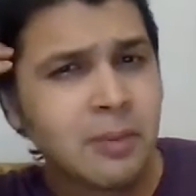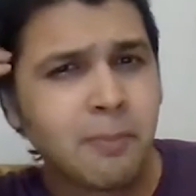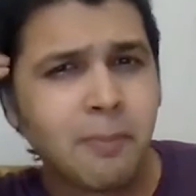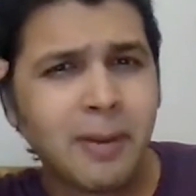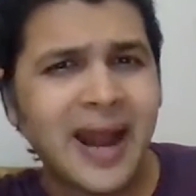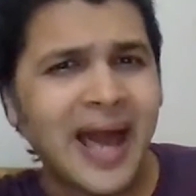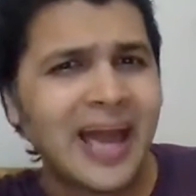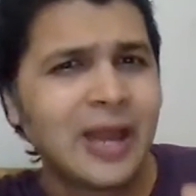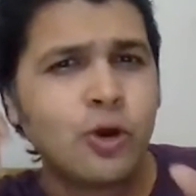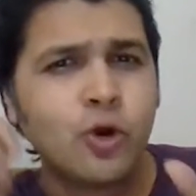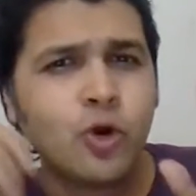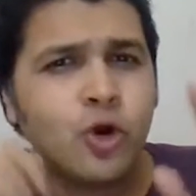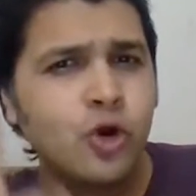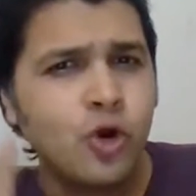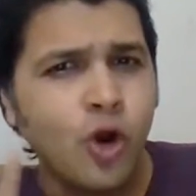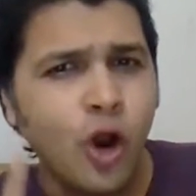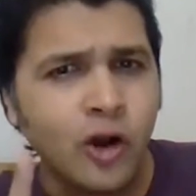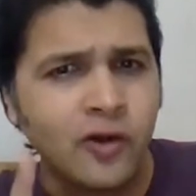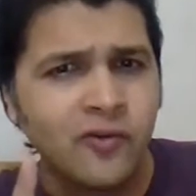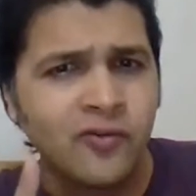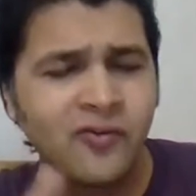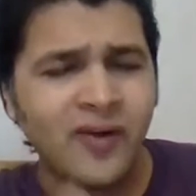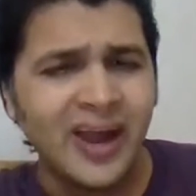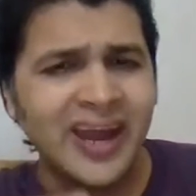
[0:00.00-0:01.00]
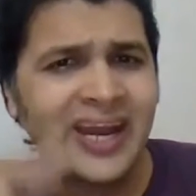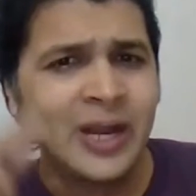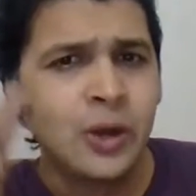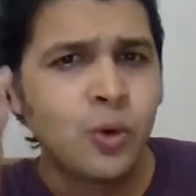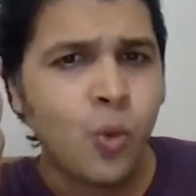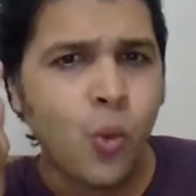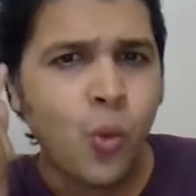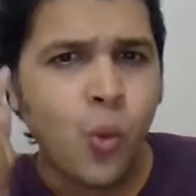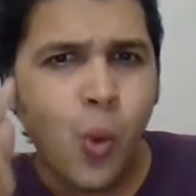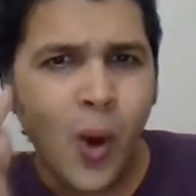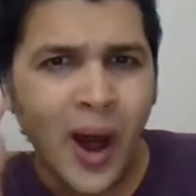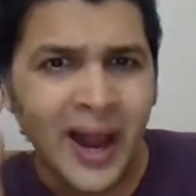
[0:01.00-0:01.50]
but I could not
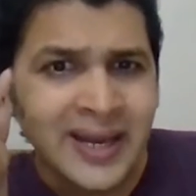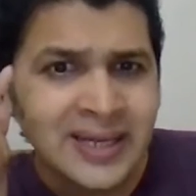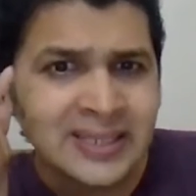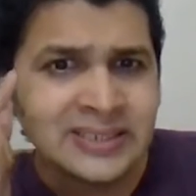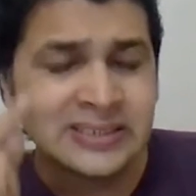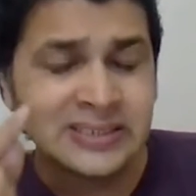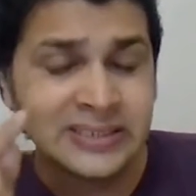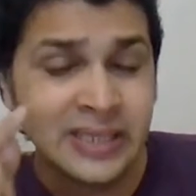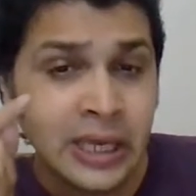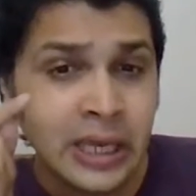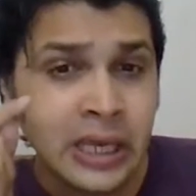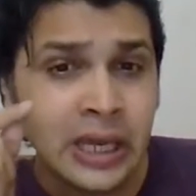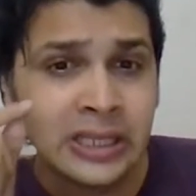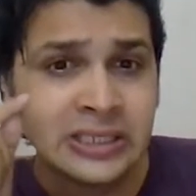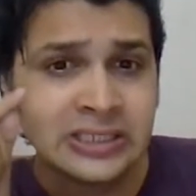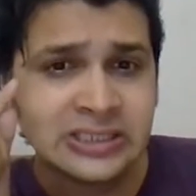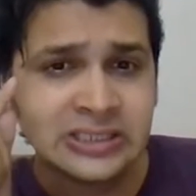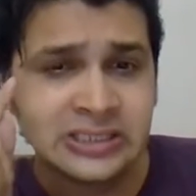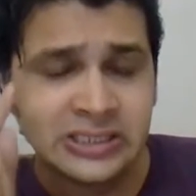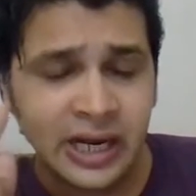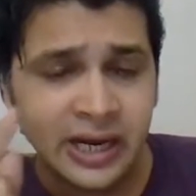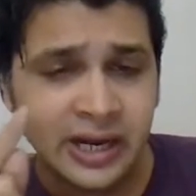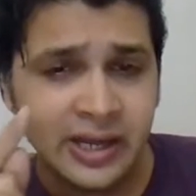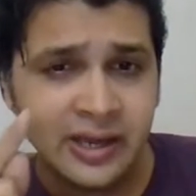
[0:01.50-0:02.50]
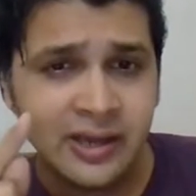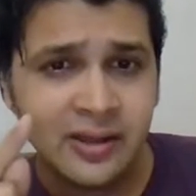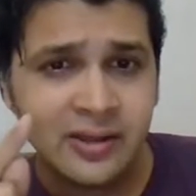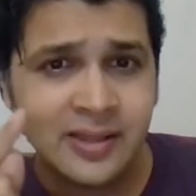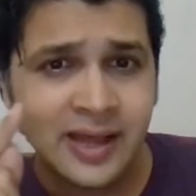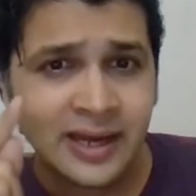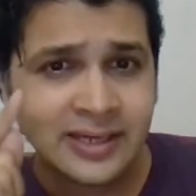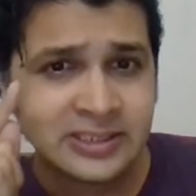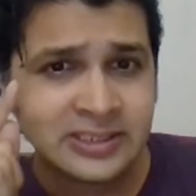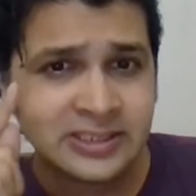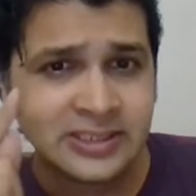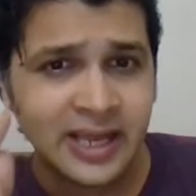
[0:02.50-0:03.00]
find one single study
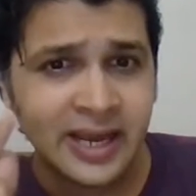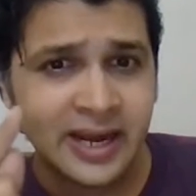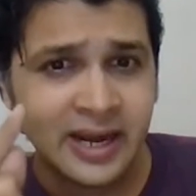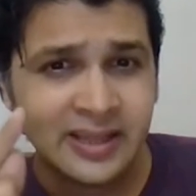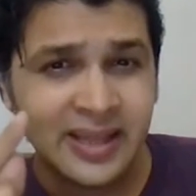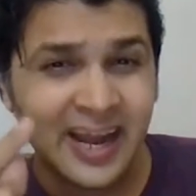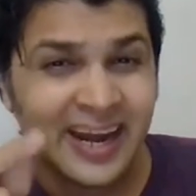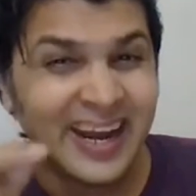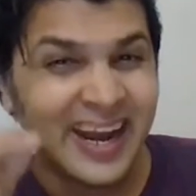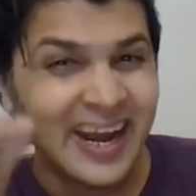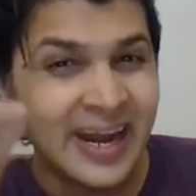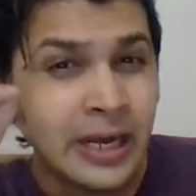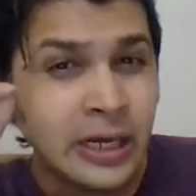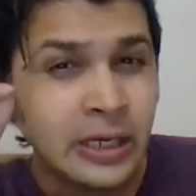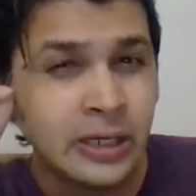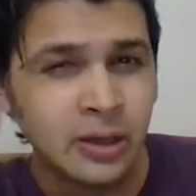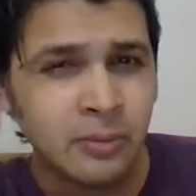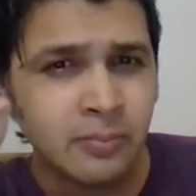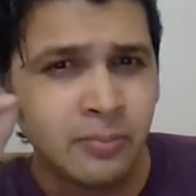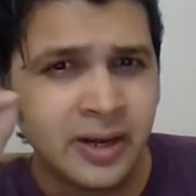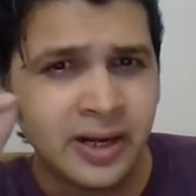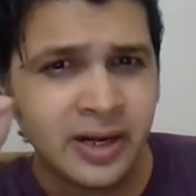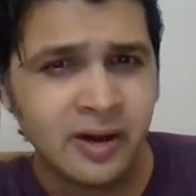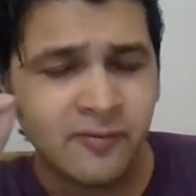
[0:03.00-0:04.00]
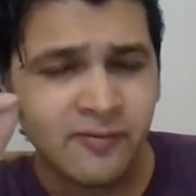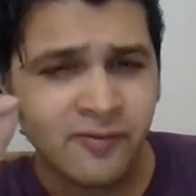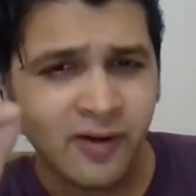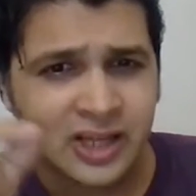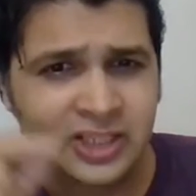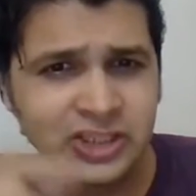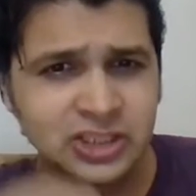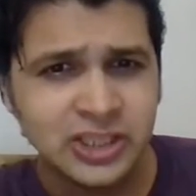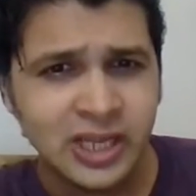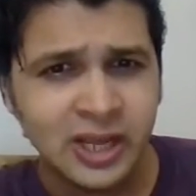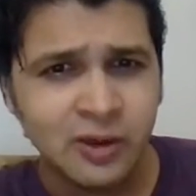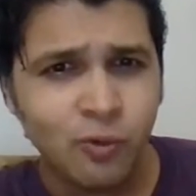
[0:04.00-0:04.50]
that said that intermittent
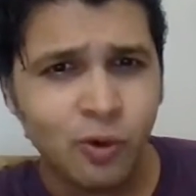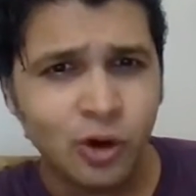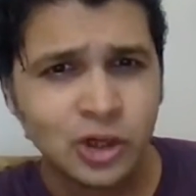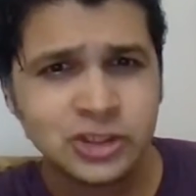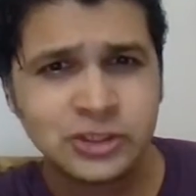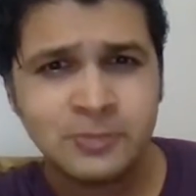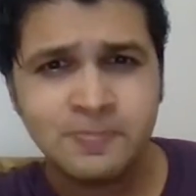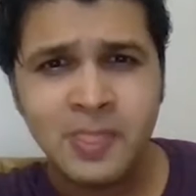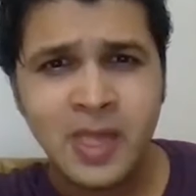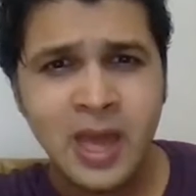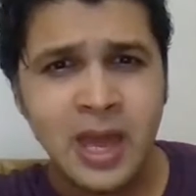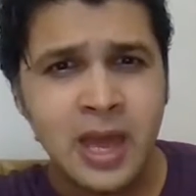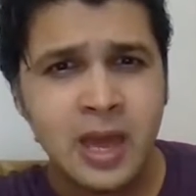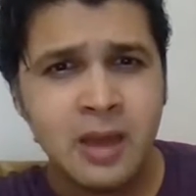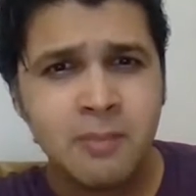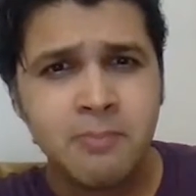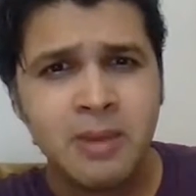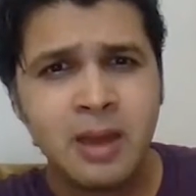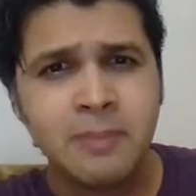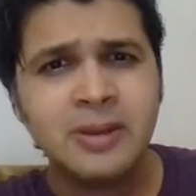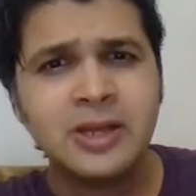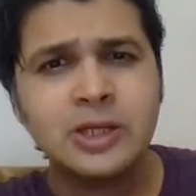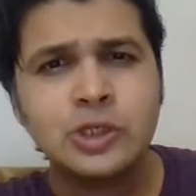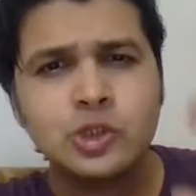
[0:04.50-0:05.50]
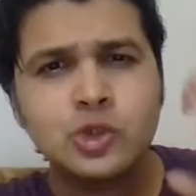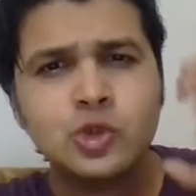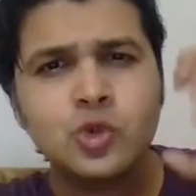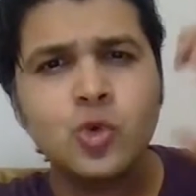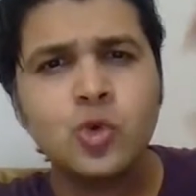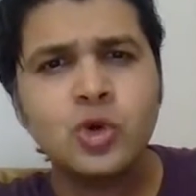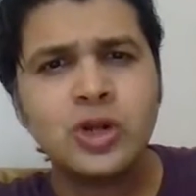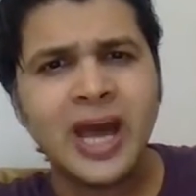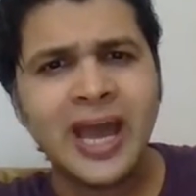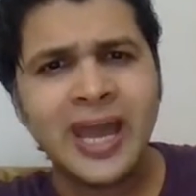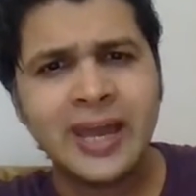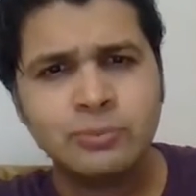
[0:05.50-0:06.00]
fasting was maybe
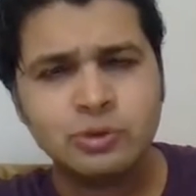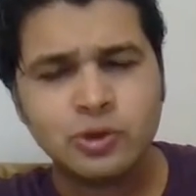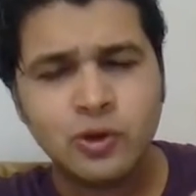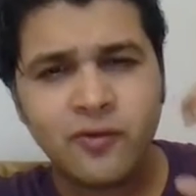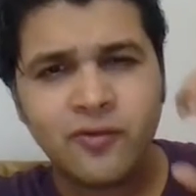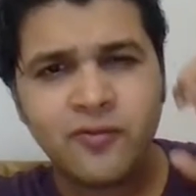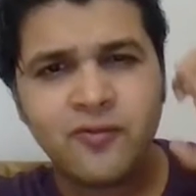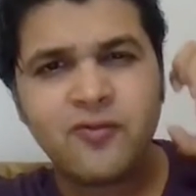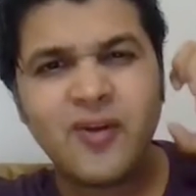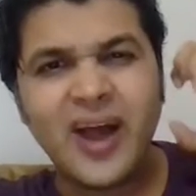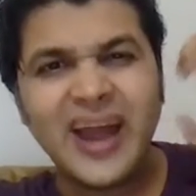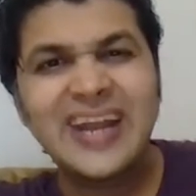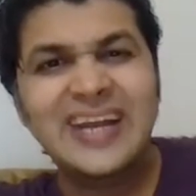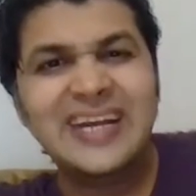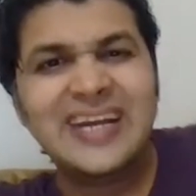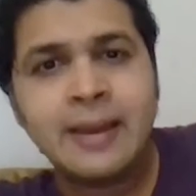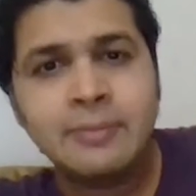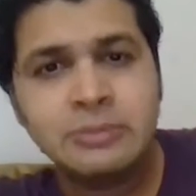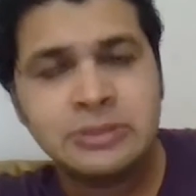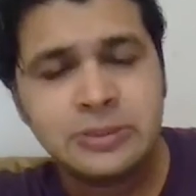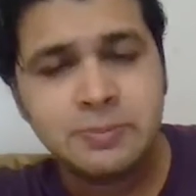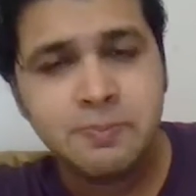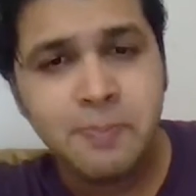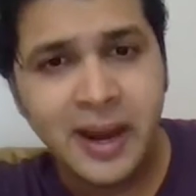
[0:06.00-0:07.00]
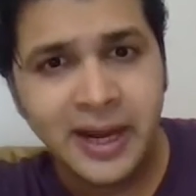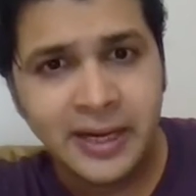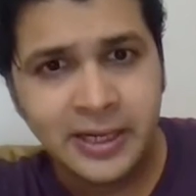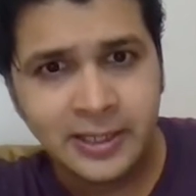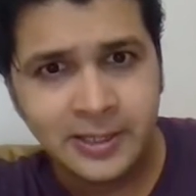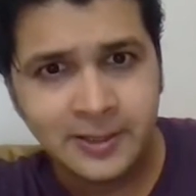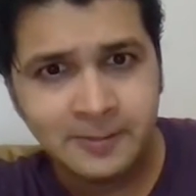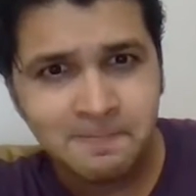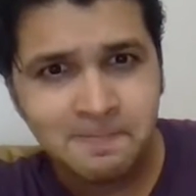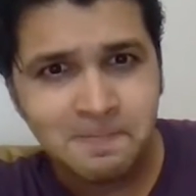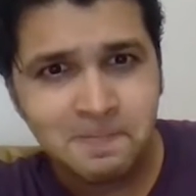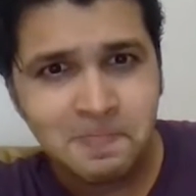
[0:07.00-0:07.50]
2 times or 5 times
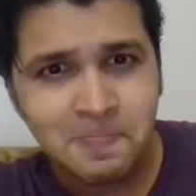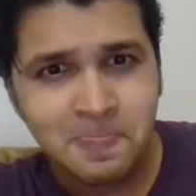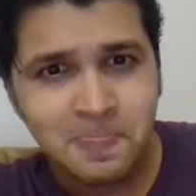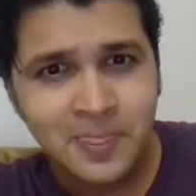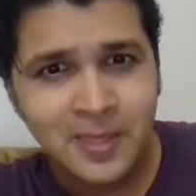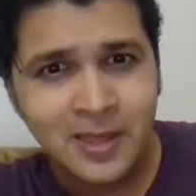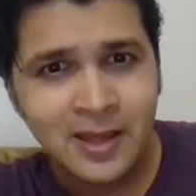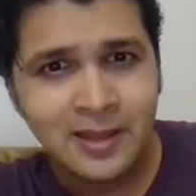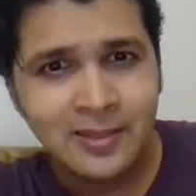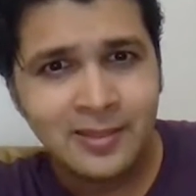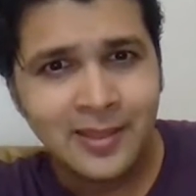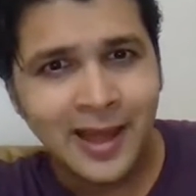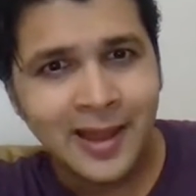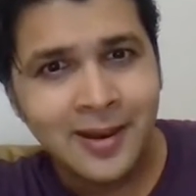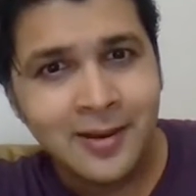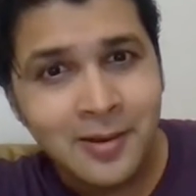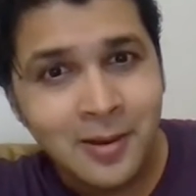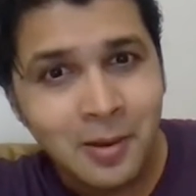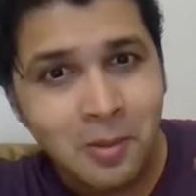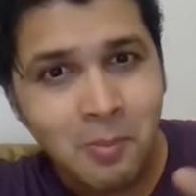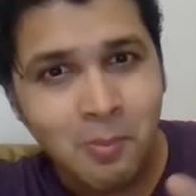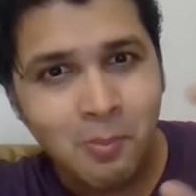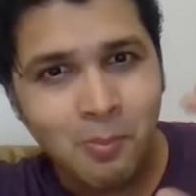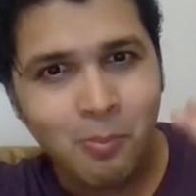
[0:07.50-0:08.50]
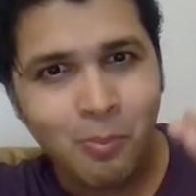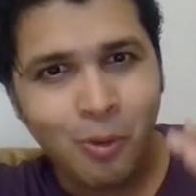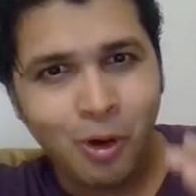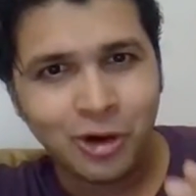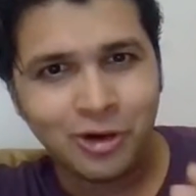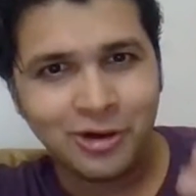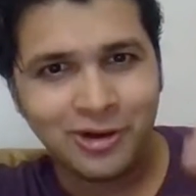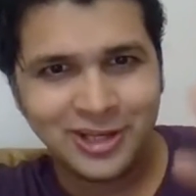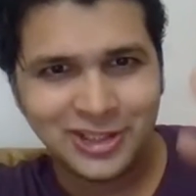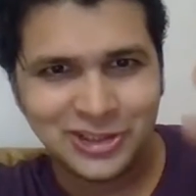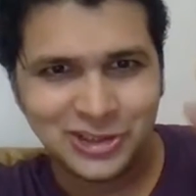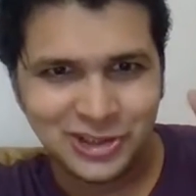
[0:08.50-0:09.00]
better than
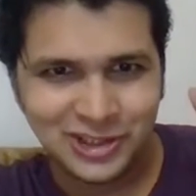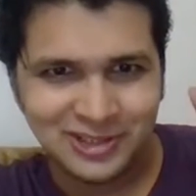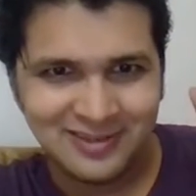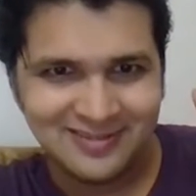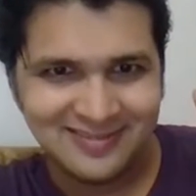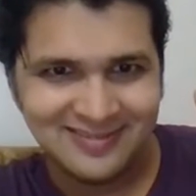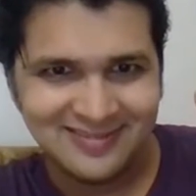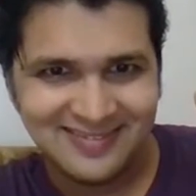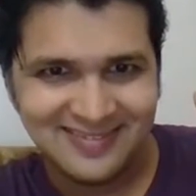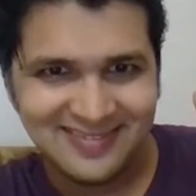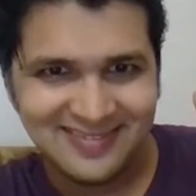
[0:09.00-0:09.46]
moderation.